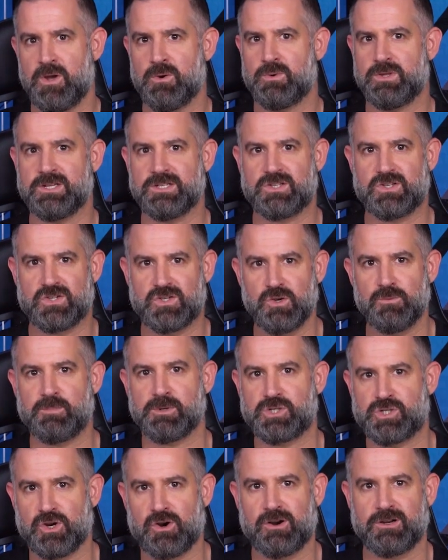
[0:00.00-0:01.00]
with its
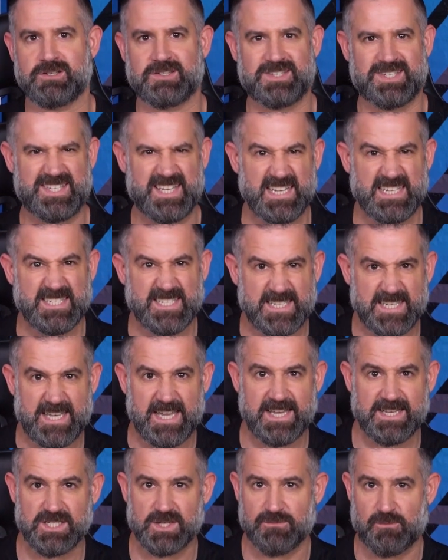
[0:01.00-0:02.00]
supercharged 6
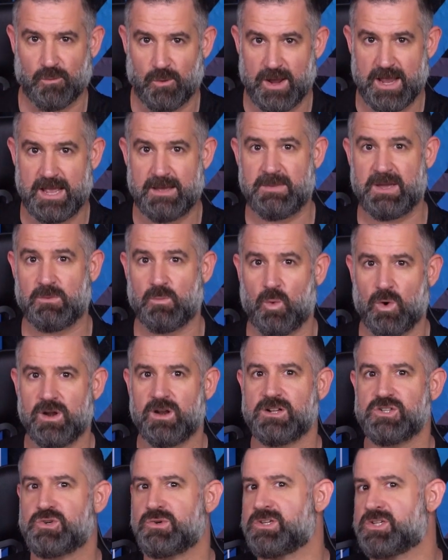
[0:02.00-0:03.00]
gigs of RAM and
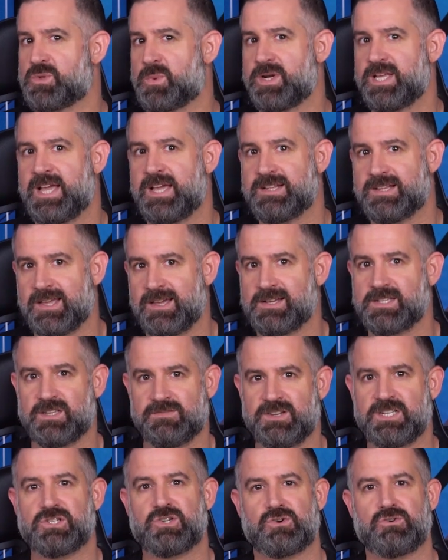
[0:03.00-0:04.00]
128 gigs
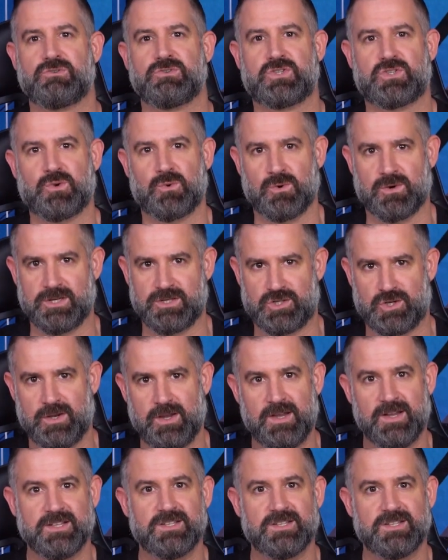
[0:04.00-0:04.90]
of internal storage.